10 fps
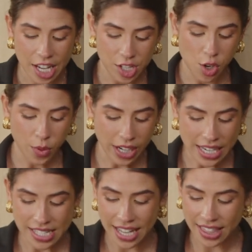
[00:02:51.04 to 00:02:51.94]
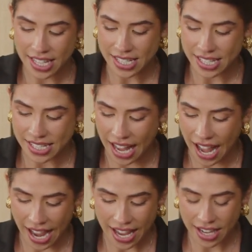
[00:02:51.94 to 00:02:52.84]
So we're gonna set this
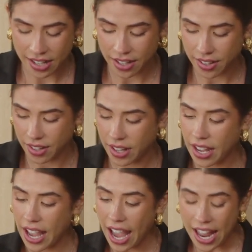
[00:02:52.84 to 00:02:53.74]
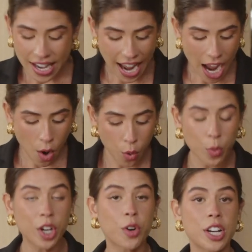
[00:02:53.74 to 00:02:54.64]
aside. And now
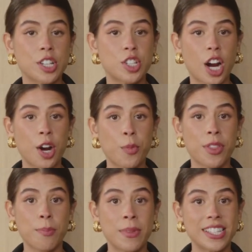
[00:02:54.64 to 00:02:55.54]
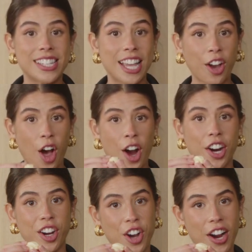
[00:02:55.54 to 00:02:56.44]
we are going to start with mincing
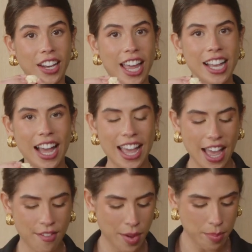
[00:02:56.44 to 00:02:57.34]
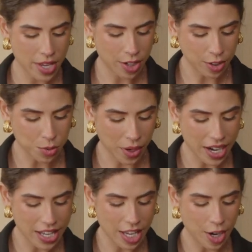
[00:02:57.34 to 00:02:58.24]
our garlic. I have it peeled right
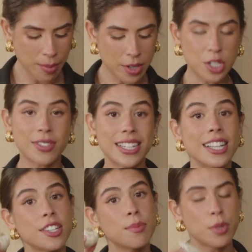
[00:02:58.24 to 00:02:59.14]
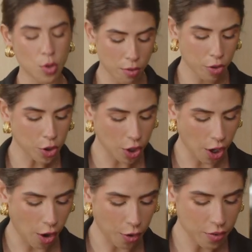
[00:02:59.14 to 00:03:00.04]
here, but you see these beautiful
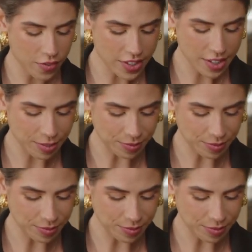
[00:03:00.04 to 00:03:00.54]
cloves.